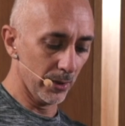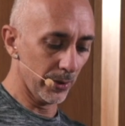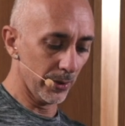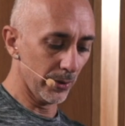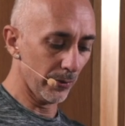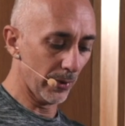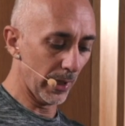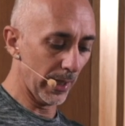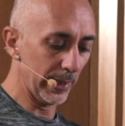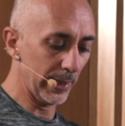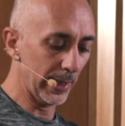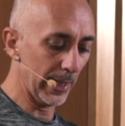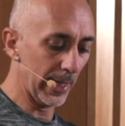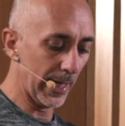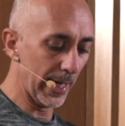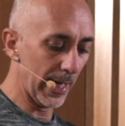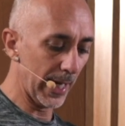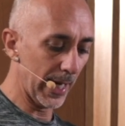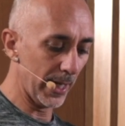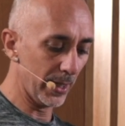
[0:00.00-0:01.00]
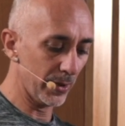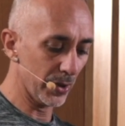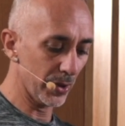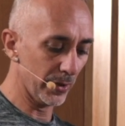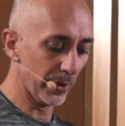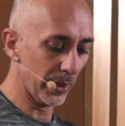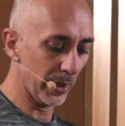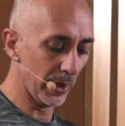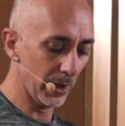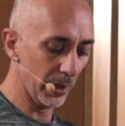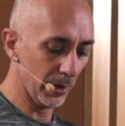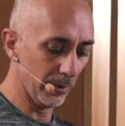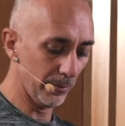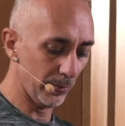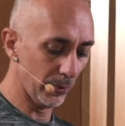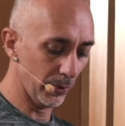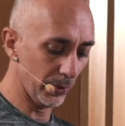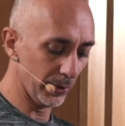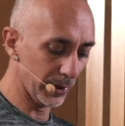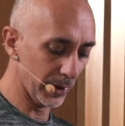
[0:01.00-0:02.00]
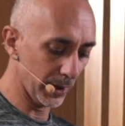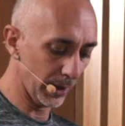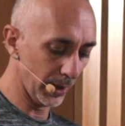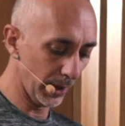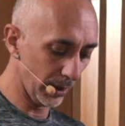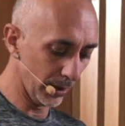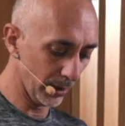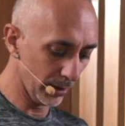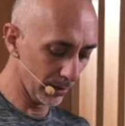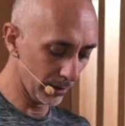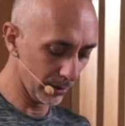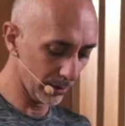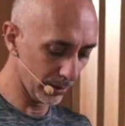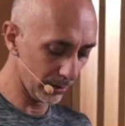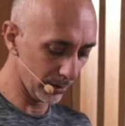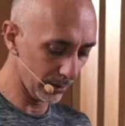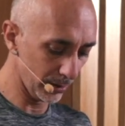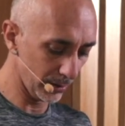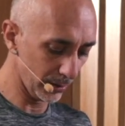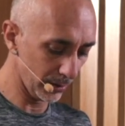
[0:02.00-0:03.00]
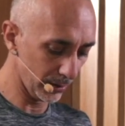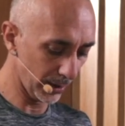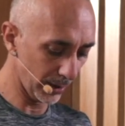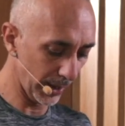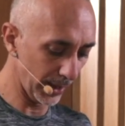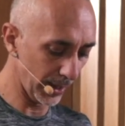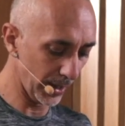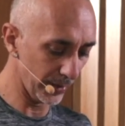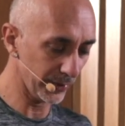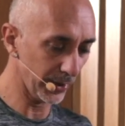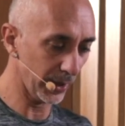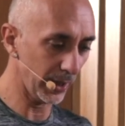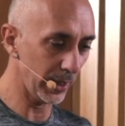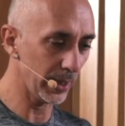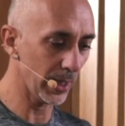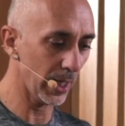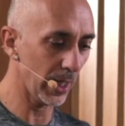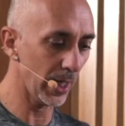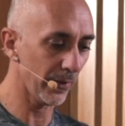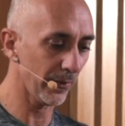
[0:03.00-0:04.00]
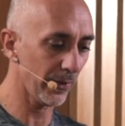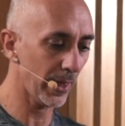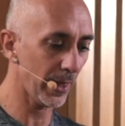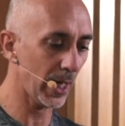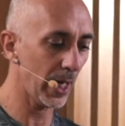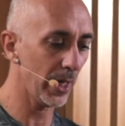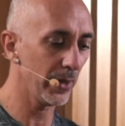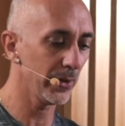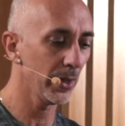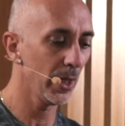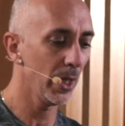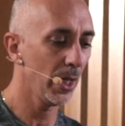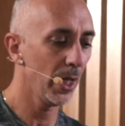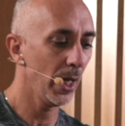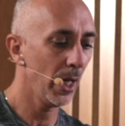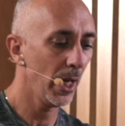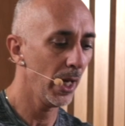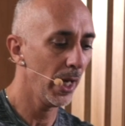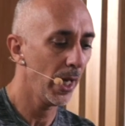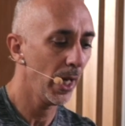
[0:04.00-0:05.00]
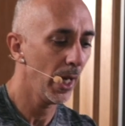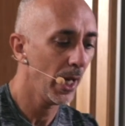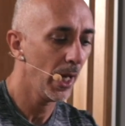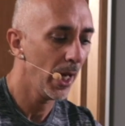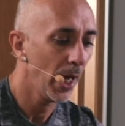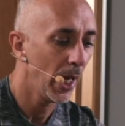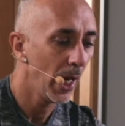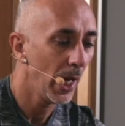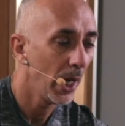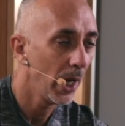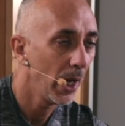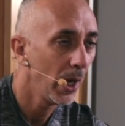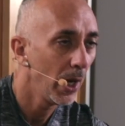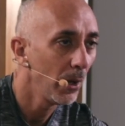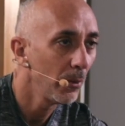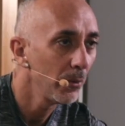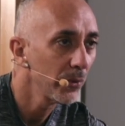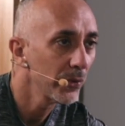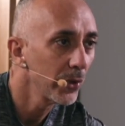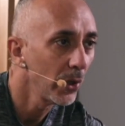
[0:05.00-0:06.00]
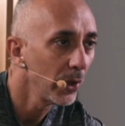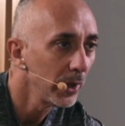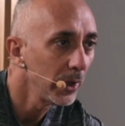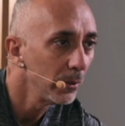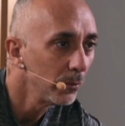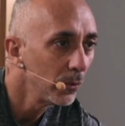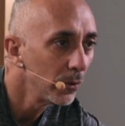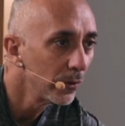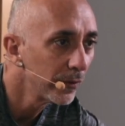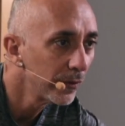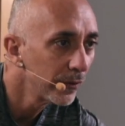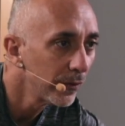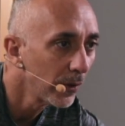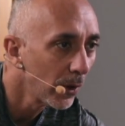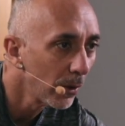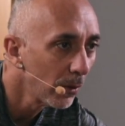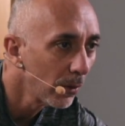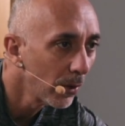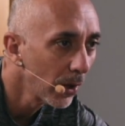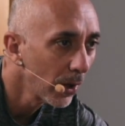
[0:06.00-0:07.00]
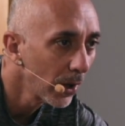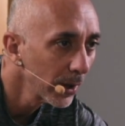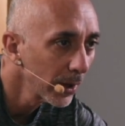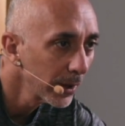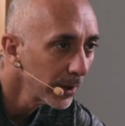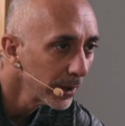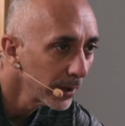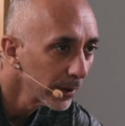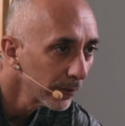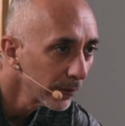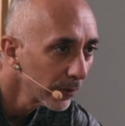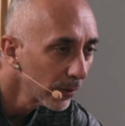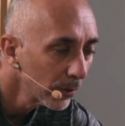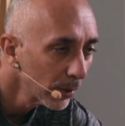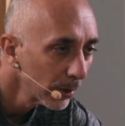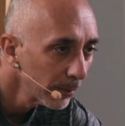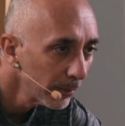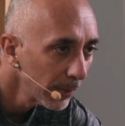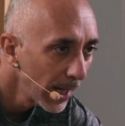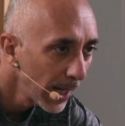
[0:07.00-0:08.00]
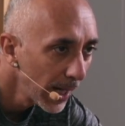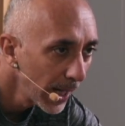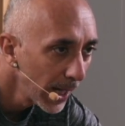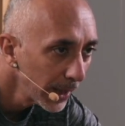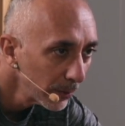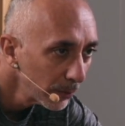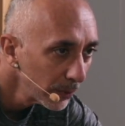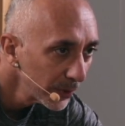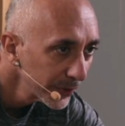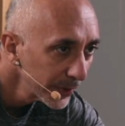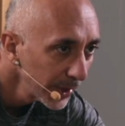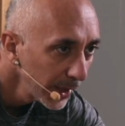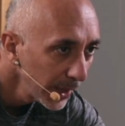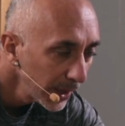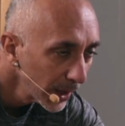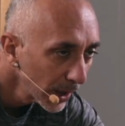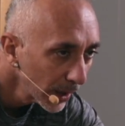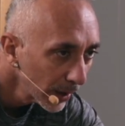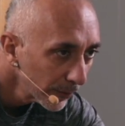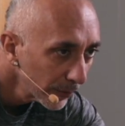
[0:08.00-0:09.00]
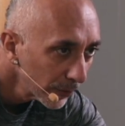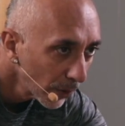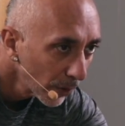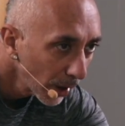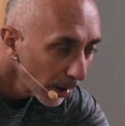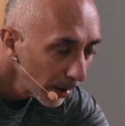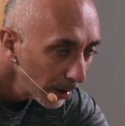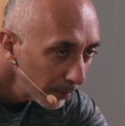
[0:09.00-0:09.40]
right leg, gently put it against the inner left thigh, and we slowly move forward in the forward bend, and we stay here for